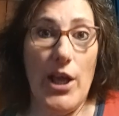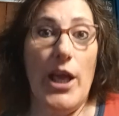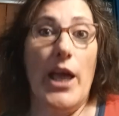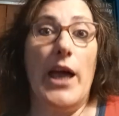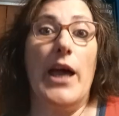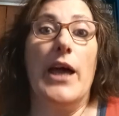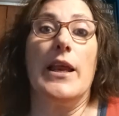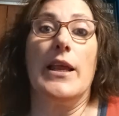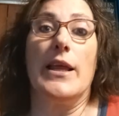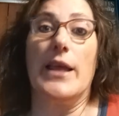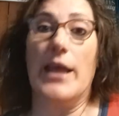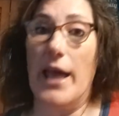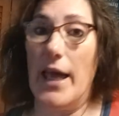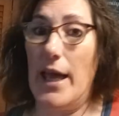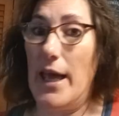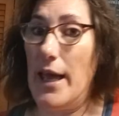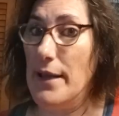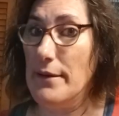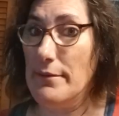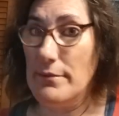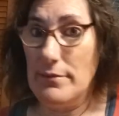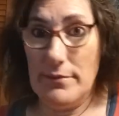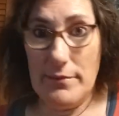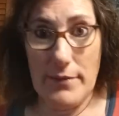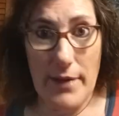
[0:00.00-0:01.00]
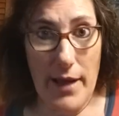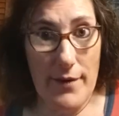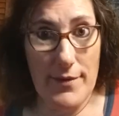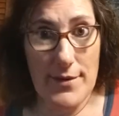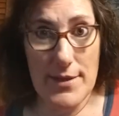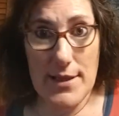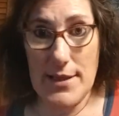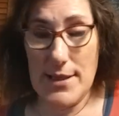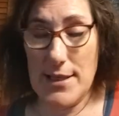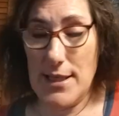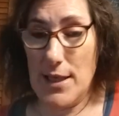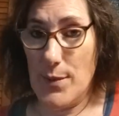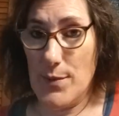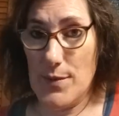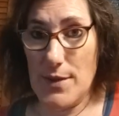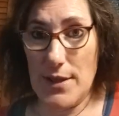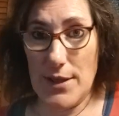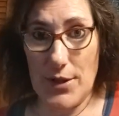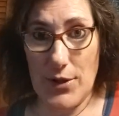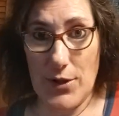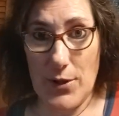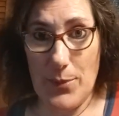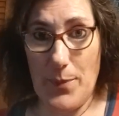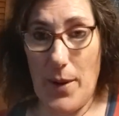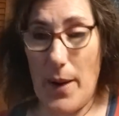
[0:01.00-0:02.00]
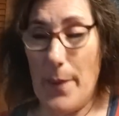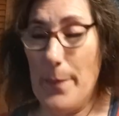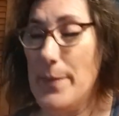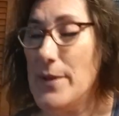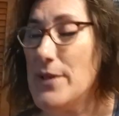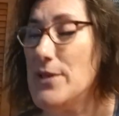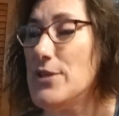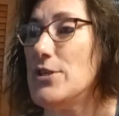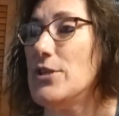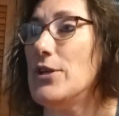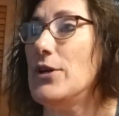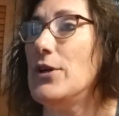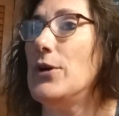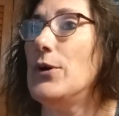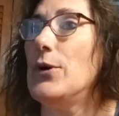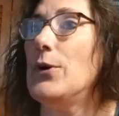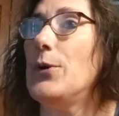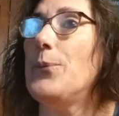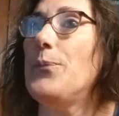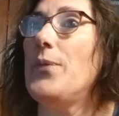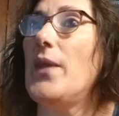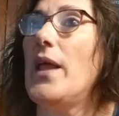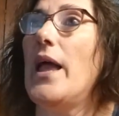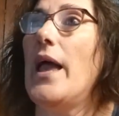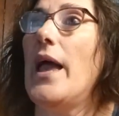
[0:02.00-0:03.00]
and again, ever since he was a little puppy too,